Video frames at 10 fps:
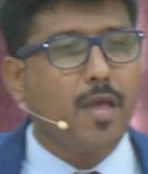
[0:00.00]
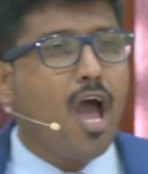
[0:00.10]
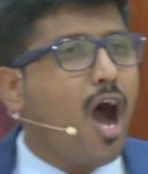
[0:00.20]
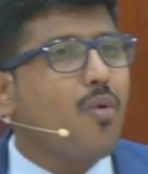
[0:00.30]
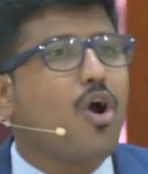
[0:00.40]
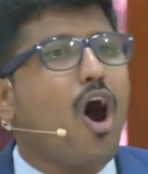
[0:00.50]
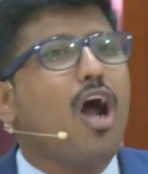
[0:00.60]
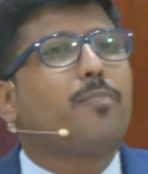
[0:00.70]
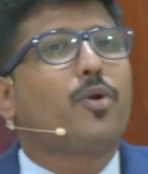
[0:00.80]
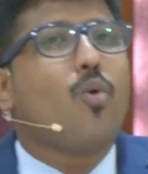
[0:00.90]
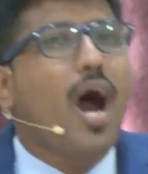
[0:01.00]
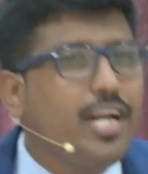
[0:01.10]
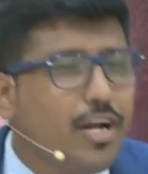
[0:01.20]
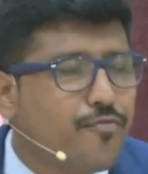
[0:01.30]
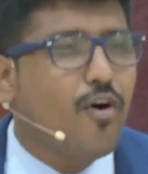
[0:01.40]
How God
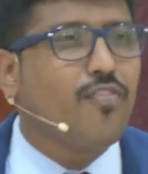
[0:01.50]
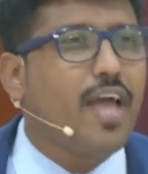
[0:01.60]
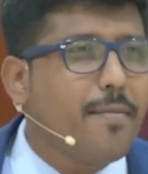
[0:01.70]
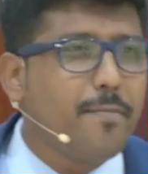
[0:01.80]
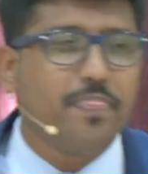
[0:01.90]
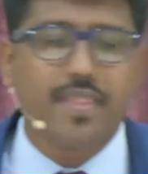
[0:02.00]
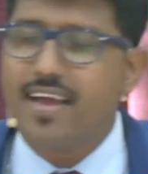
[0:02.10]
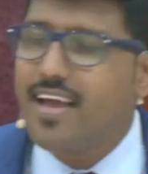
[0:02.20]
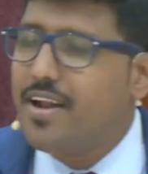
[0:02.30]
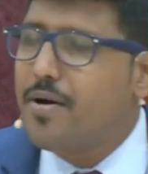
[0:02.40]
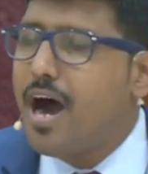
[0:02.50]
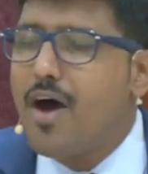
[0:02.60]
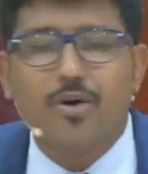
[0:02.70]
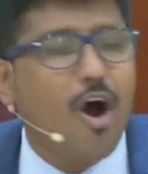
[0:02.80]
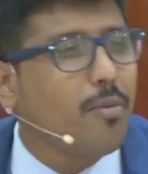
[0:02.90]
provided for them. You know, how
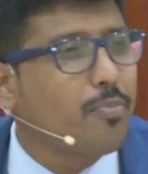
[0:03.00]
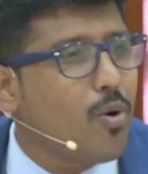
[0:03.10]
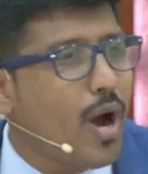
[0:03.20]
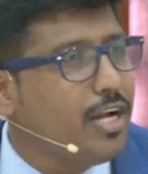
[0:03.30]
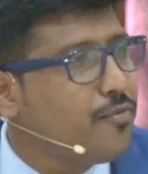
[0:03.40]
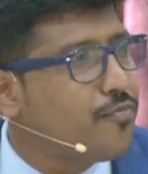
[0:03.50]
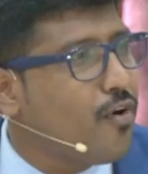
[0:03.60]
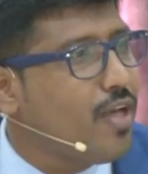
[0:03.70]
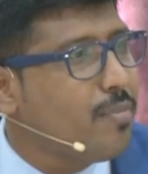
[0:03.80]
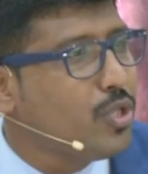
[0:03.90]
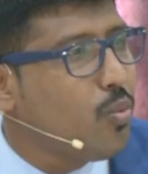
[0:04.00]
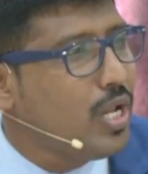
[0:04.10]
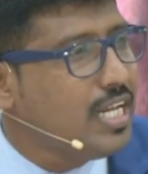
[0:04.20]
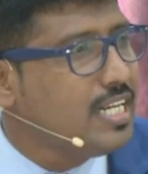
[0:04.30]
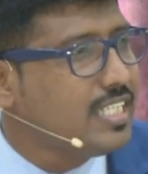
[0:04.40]
God provided for them in the
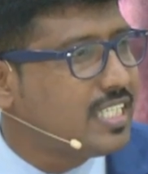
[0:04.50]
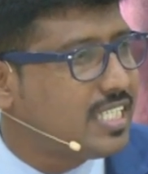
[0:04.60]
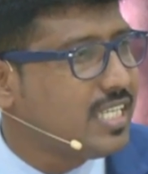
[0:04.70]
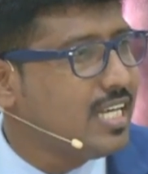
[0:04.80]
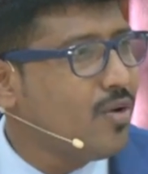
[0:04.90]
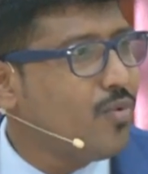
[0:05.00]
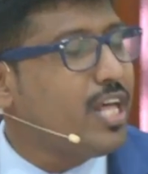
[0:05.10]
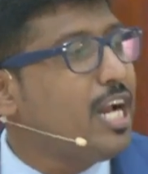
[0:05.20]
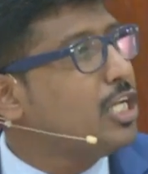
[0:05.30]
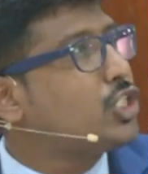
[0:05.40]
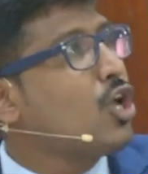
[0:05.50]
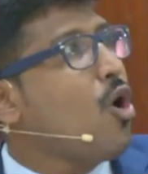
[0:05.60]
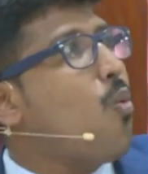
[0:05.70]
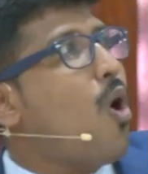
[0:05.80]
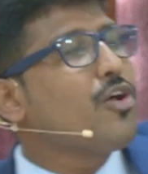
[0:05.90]
wilderness. Whether it is
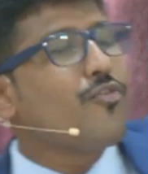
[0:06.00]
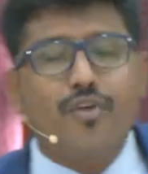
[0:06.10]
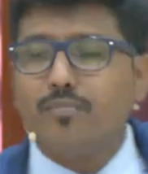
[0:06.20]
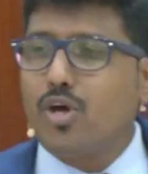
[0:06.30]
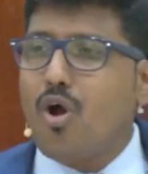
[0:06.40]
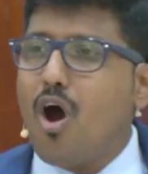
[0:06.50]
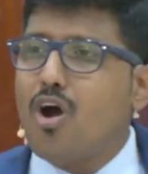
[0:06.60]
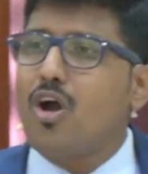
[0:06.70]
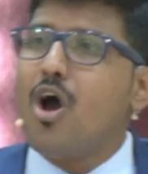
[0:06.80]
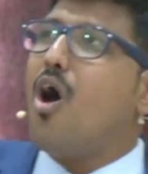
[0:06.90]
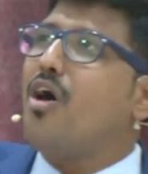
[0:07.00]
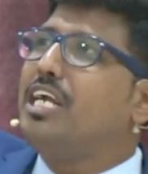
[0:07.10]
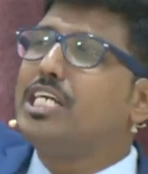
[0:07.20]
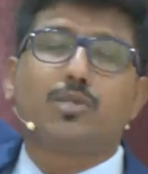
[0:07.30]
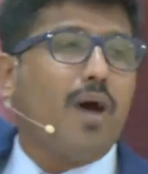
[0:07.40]
water from the rock or it
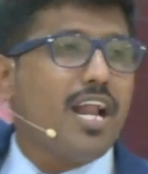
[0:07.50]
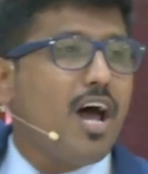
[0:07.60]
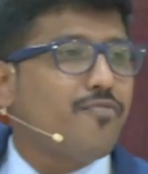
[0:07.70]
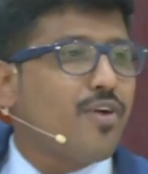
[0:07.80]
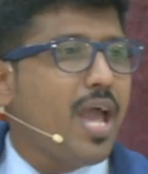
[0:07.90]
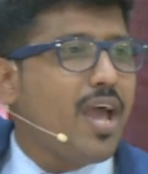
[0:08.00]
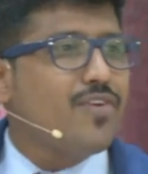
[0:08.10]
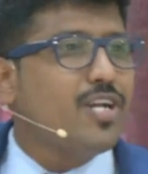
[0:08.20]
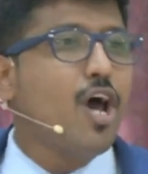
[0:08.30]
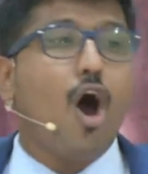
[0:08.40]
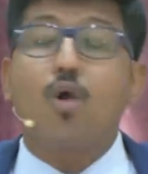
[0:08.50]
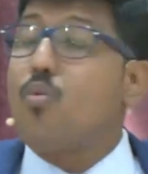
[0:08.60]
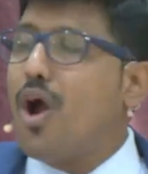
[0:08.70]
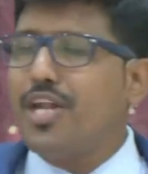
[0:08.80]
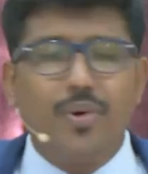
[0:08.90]
is manna from heaven or
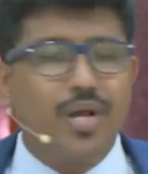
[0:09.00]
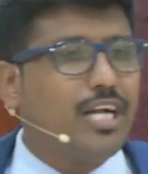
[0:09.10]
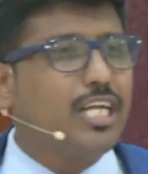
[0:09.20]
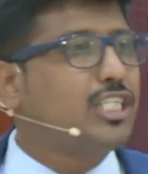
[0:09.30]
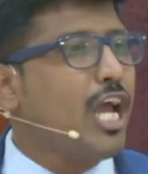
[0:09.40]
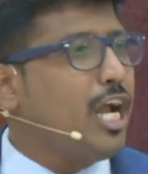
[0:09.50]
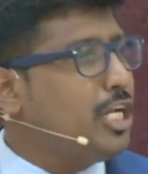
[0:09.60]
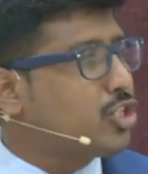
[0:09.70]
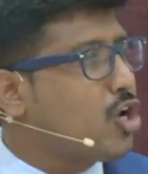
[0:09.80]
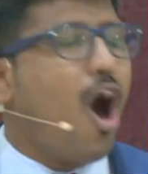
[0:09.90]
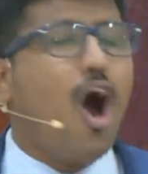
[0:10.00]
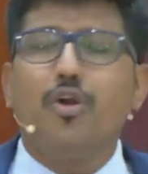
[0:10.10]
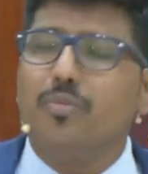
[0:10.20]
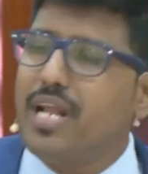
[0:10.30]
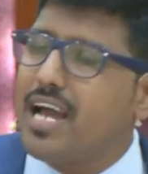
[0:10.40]
whatever it is God
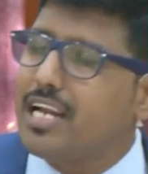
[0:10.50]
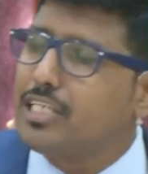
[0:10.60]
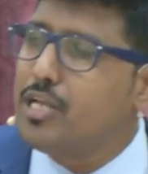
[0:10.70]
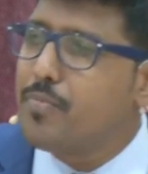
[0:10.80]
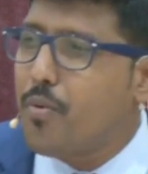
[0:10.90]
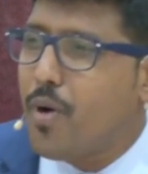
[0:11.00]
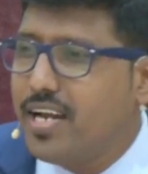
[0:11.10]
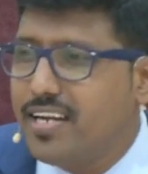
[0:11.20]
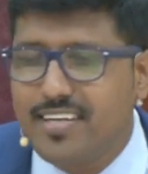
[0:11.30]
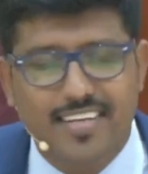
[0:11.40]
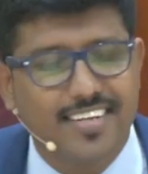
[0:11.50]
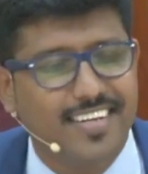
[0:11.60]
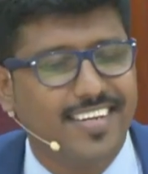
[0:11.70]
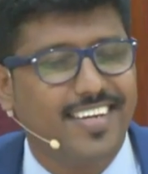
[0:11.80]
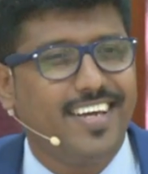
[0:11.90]
who miraculously provided.
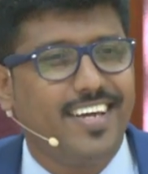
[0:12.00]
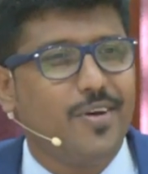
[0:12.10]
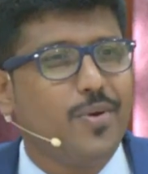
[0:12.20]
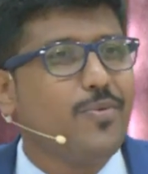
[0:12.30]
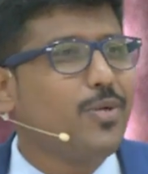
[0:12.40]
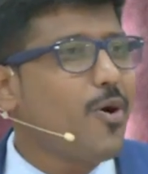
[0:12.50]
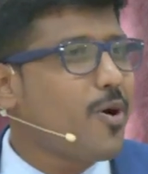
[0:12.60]
You know, when we talk